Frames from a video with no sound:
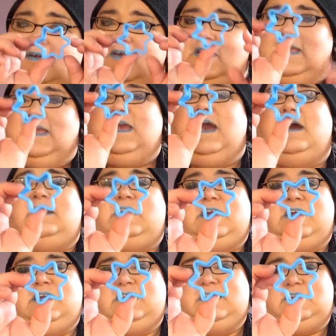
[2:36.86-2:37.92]
cookie
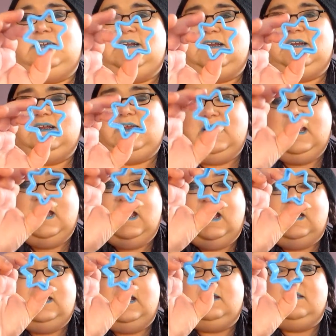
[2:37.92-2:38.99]
cutter. Now